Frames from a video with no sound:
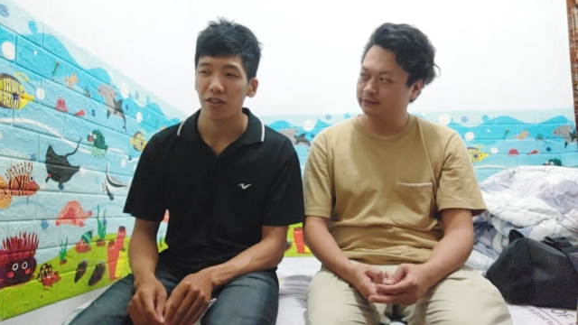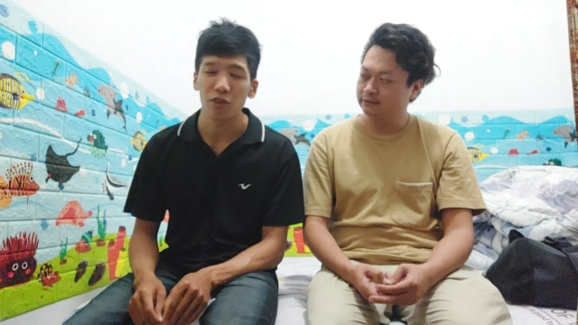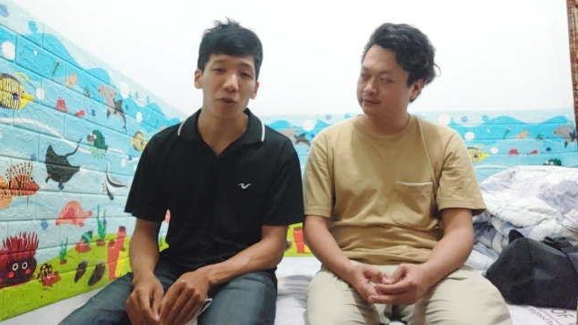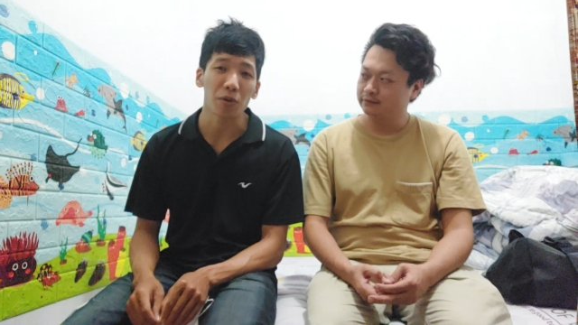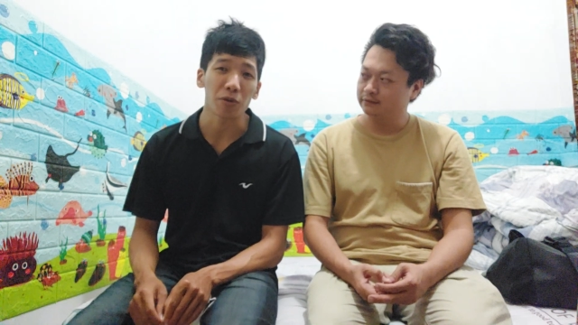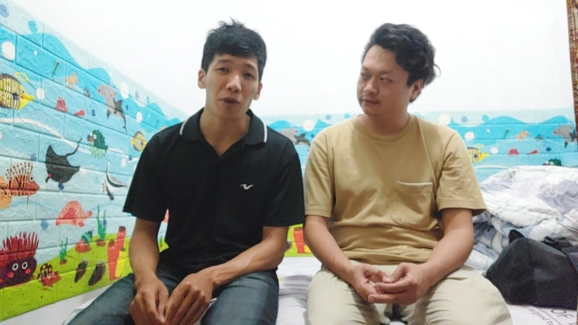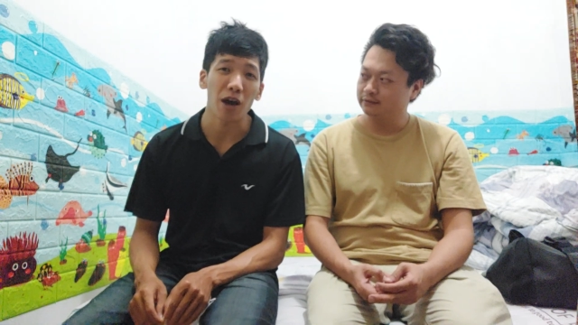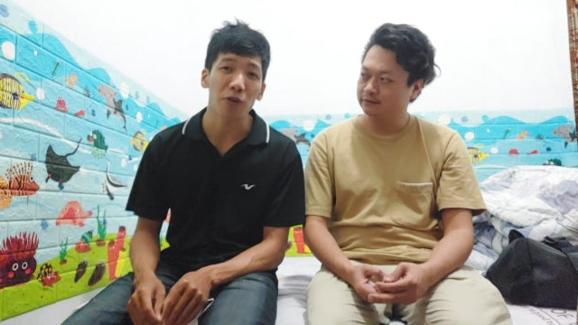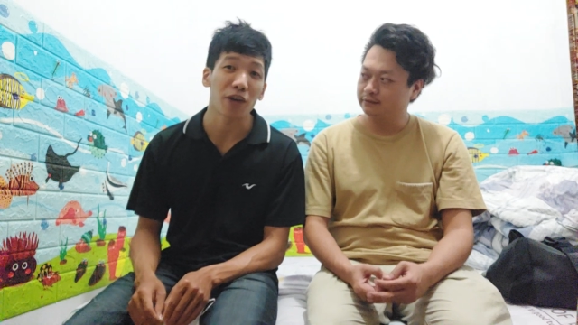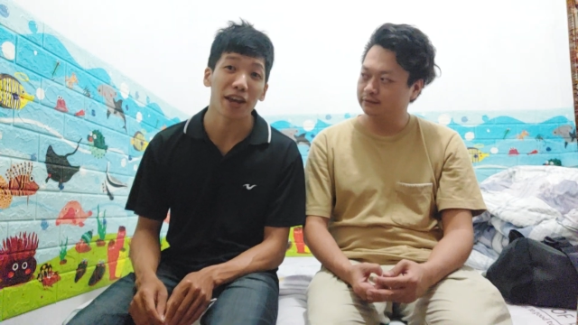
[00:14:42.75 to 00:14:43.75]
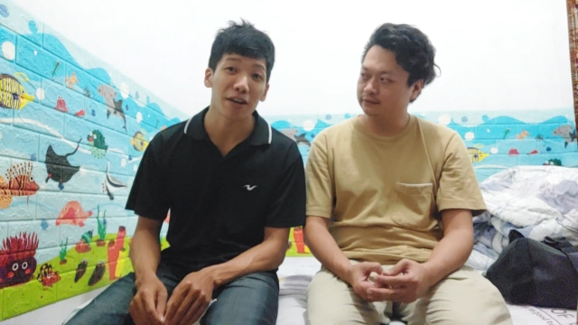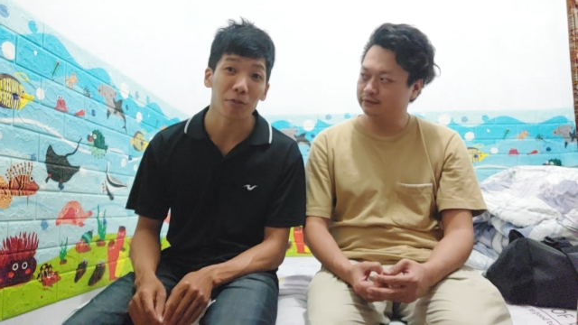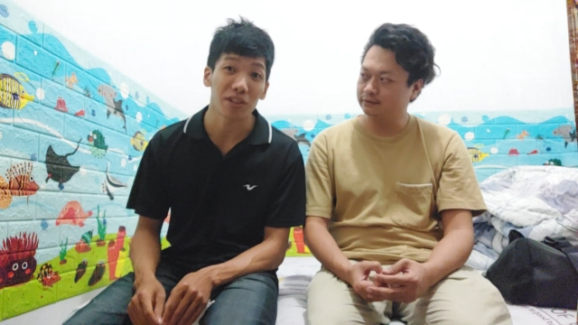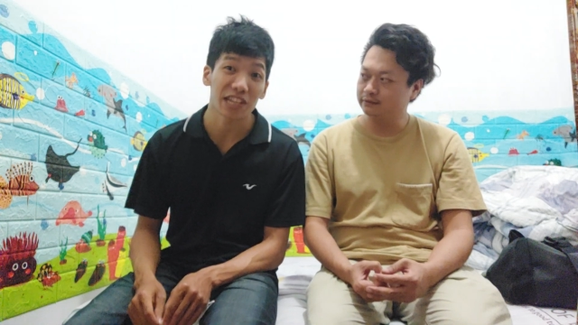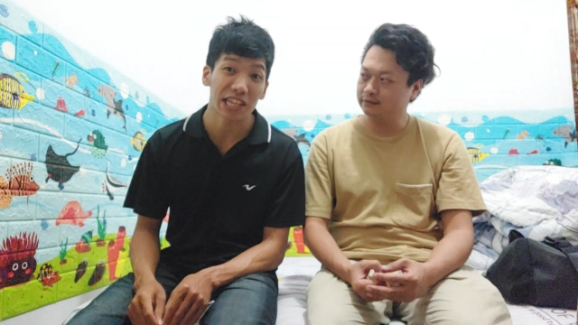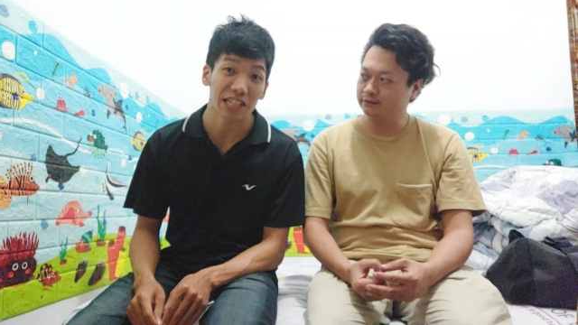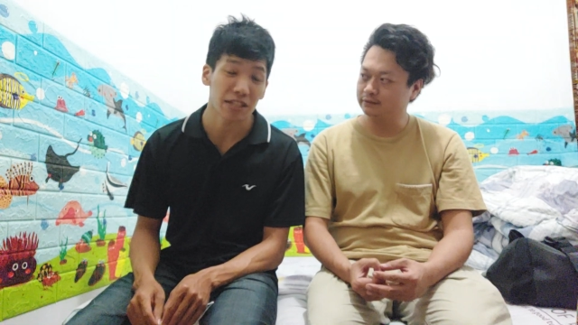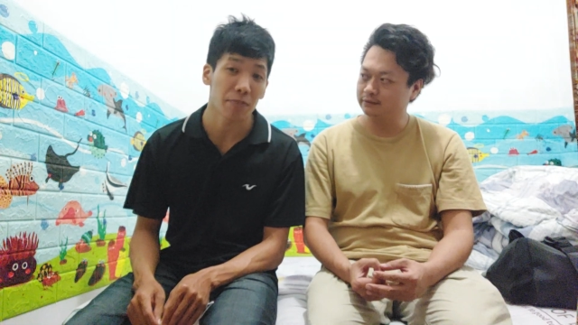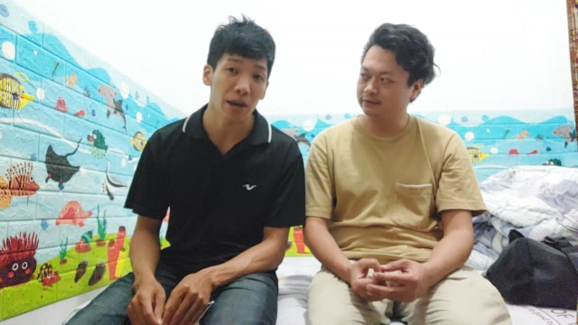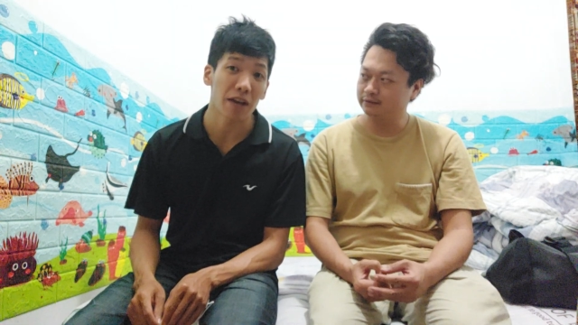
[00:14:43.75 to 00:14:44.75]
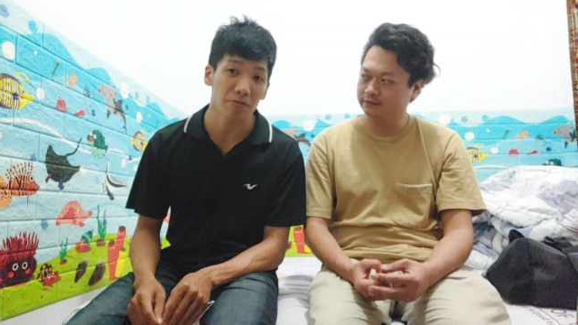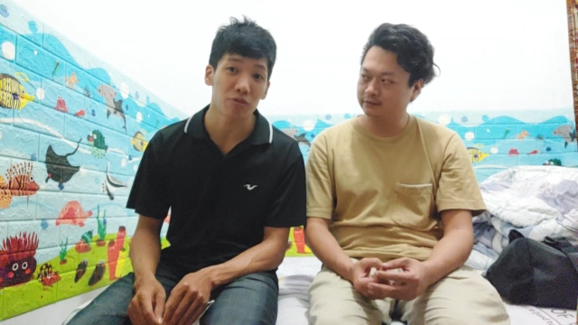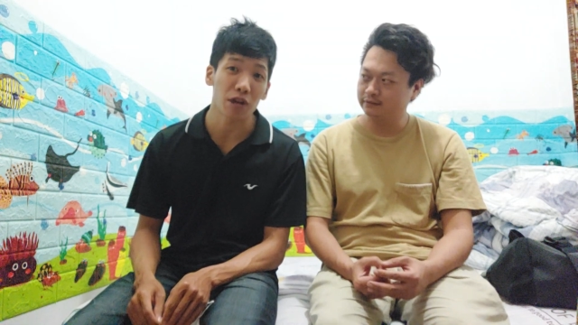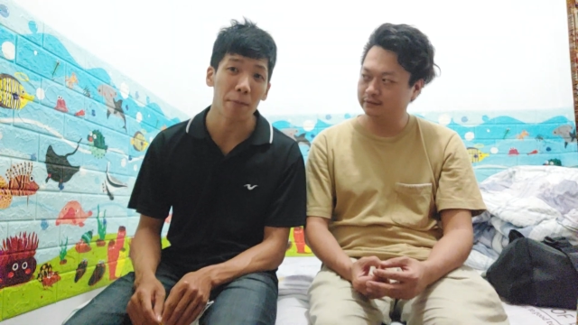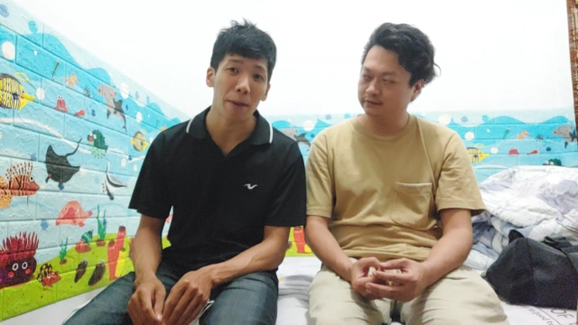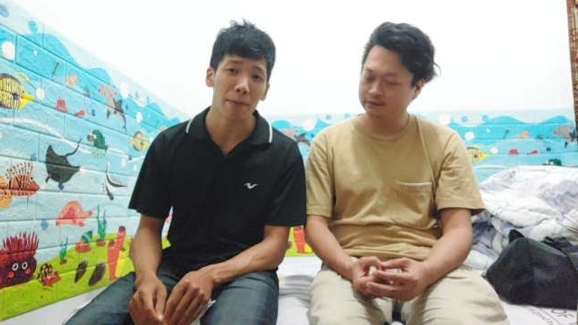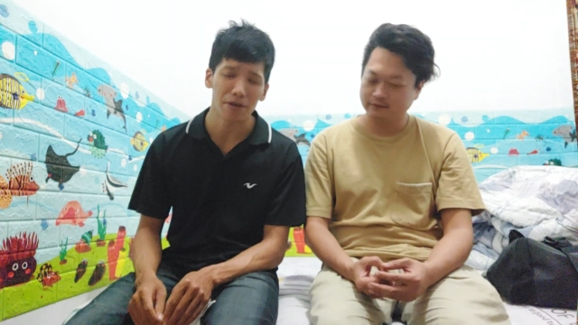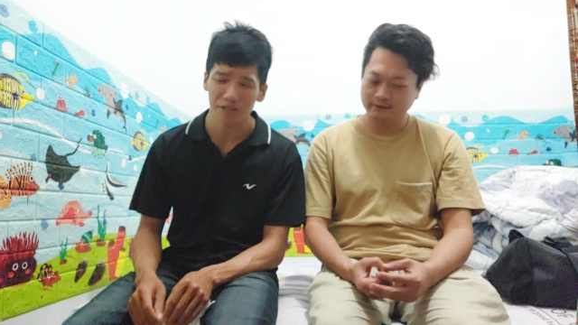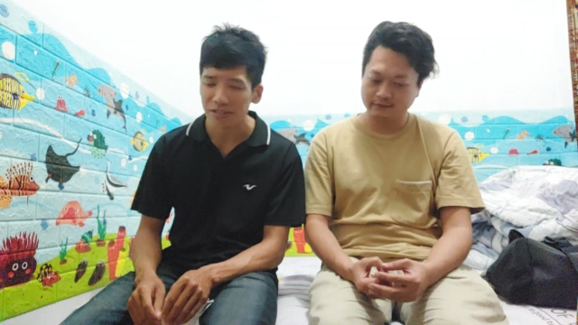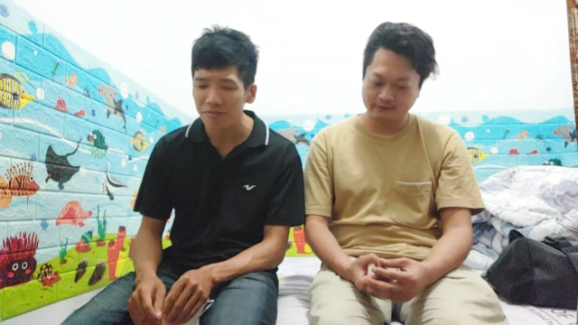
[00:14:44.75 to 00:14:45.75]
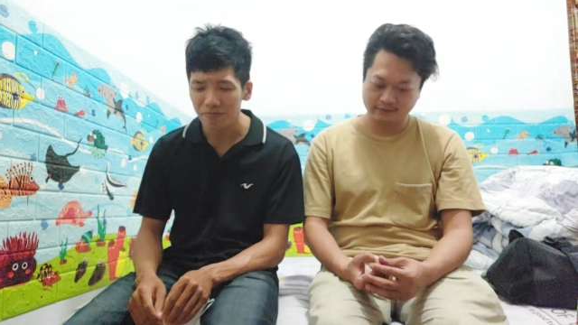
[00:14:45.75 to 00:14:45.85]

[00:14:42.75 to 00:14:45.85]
Speaker 1: knowing how to hang out with kids, but I try my best.